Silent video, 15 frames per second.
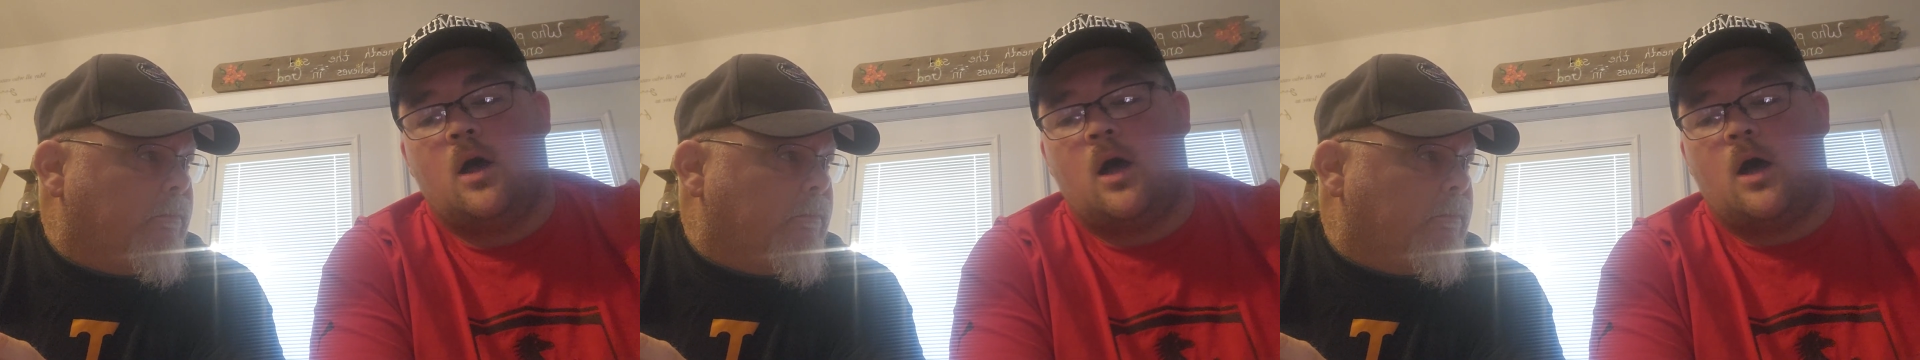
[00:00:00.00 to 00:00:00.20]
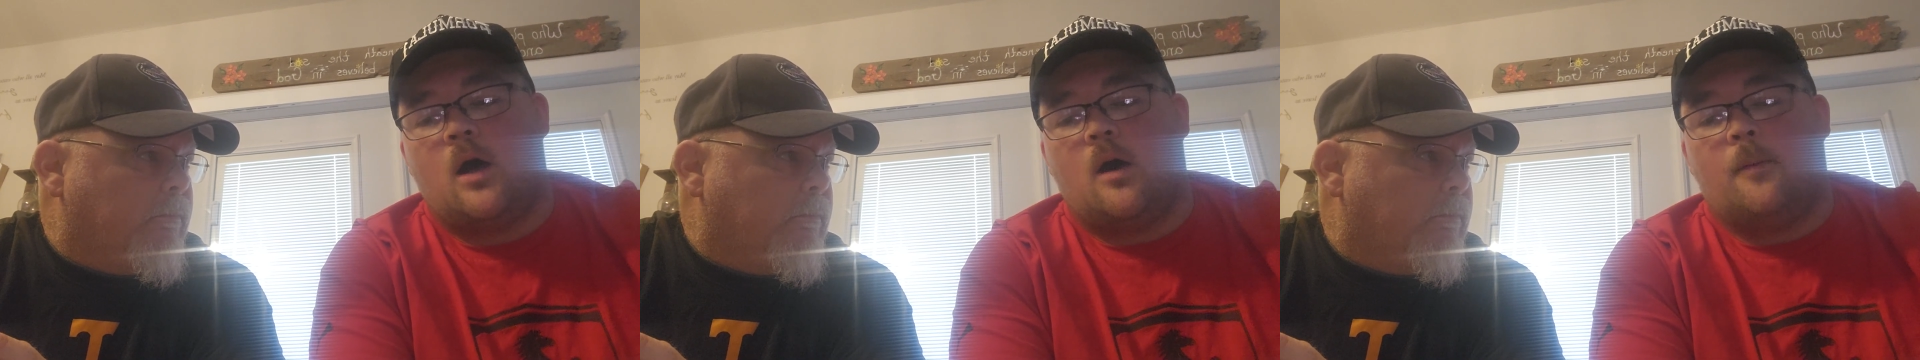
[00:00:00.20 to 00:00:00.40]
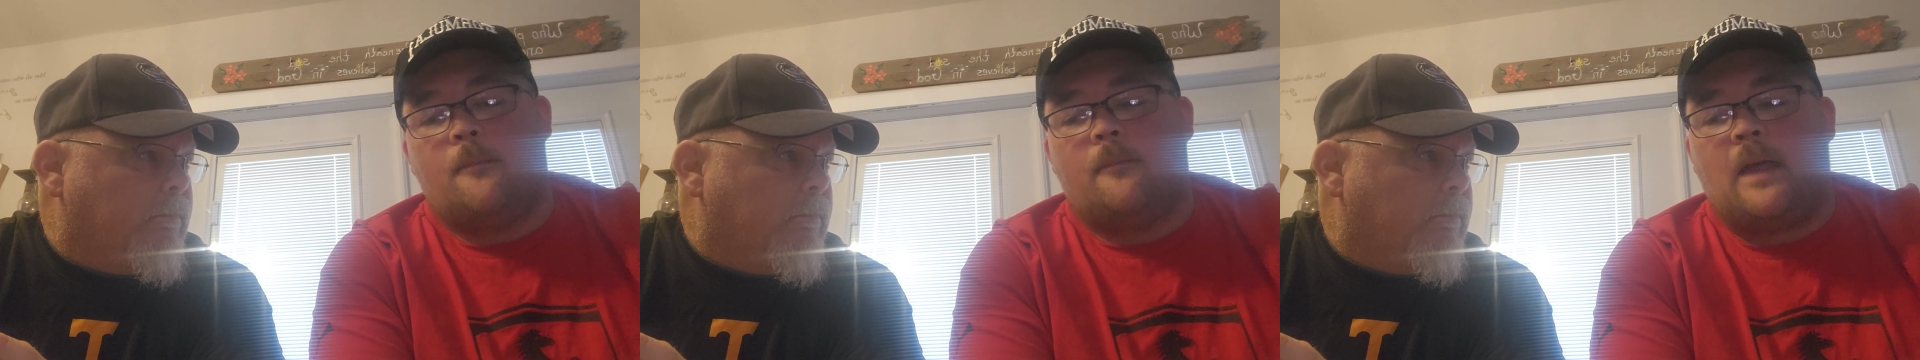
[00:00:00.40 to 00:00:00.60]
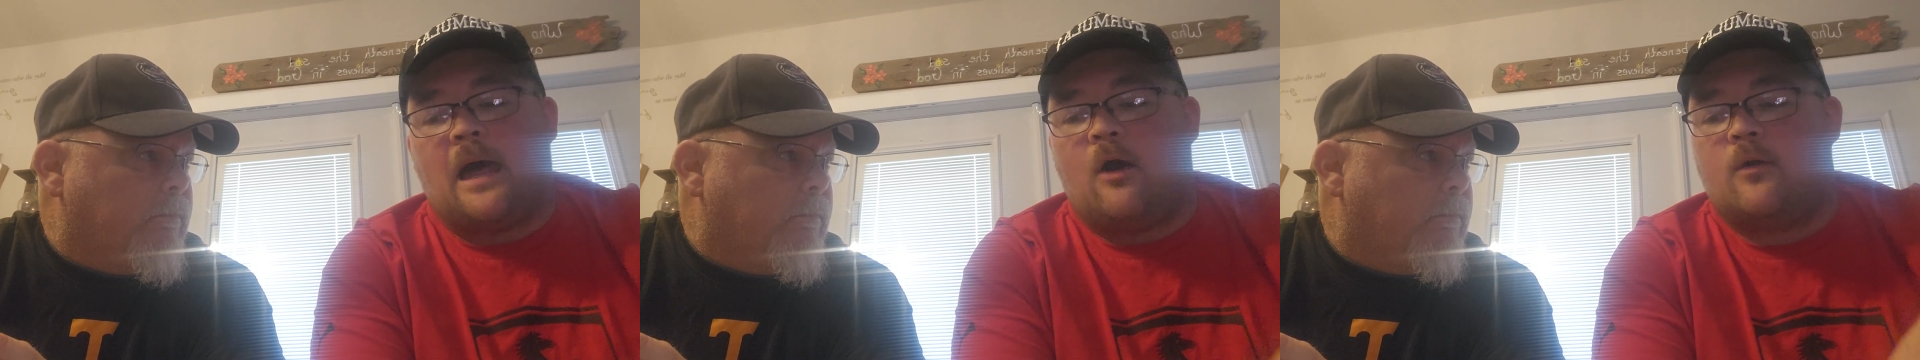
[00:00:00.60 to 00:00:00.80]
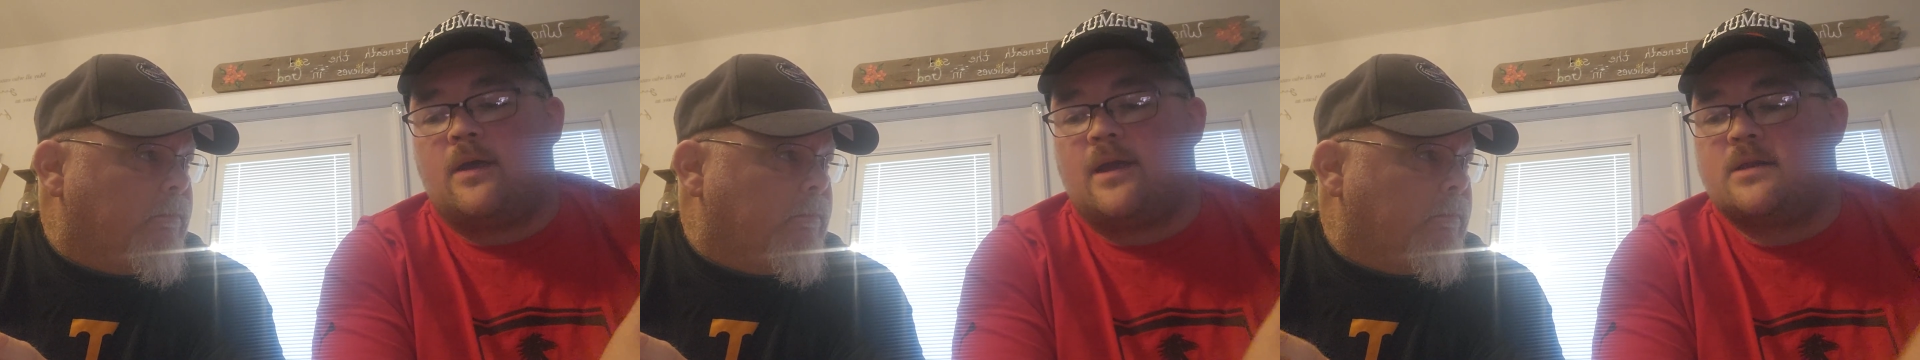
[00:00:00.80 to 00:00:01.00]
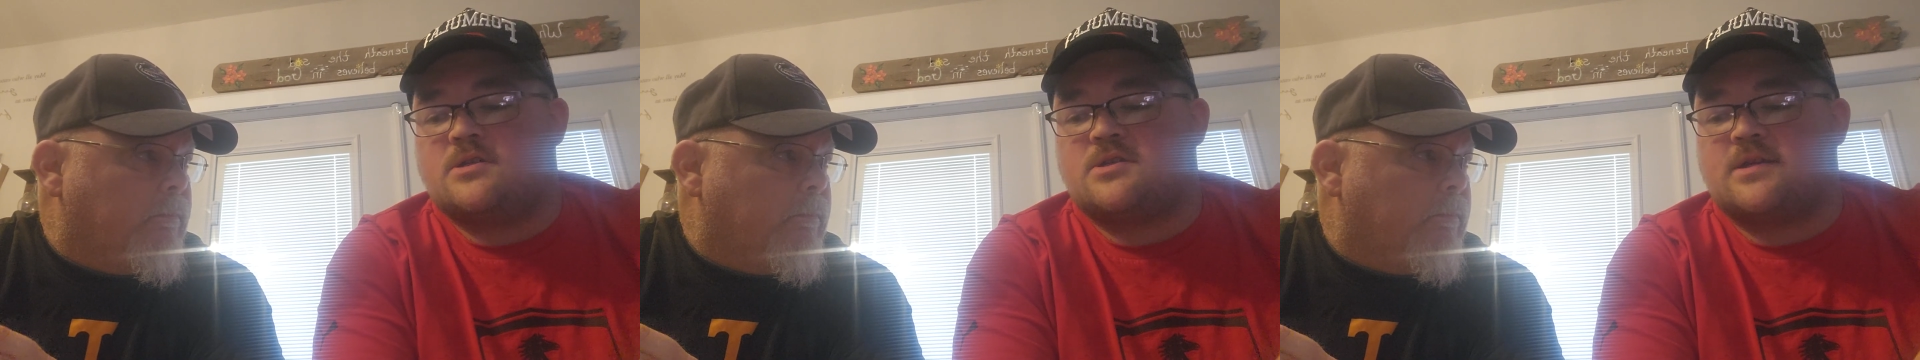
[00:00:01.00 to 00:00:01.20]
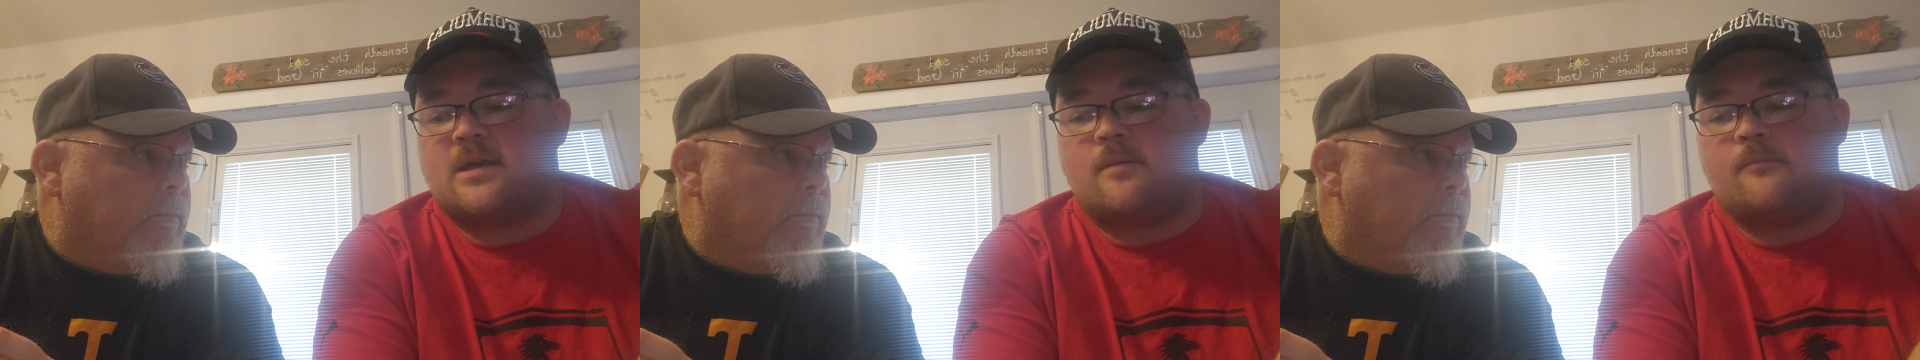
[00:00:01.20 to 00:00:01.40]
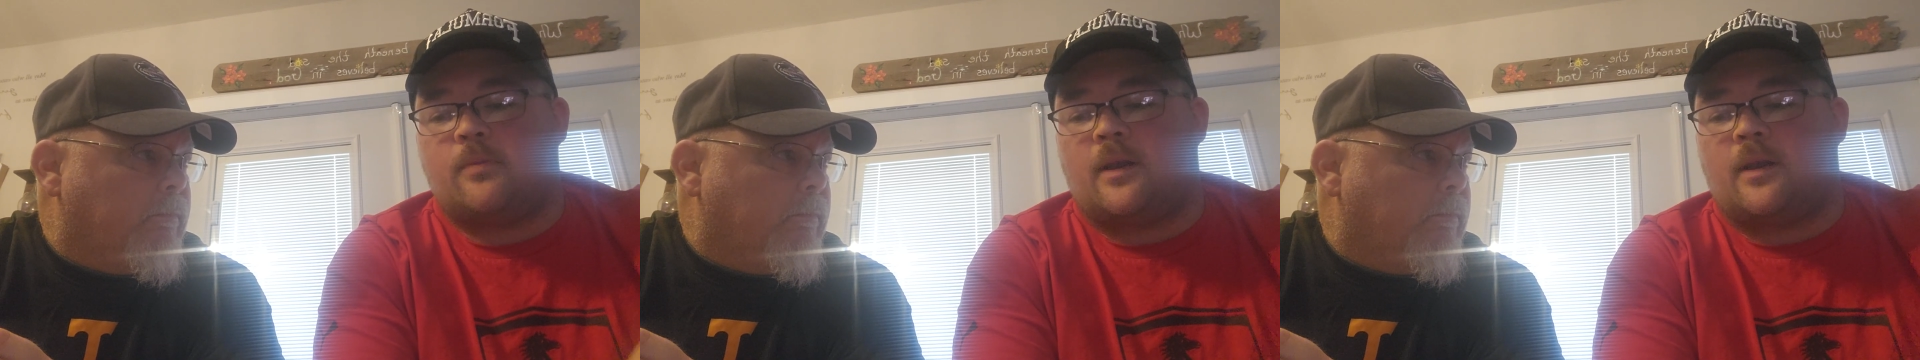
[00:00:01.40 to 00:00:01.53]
how each team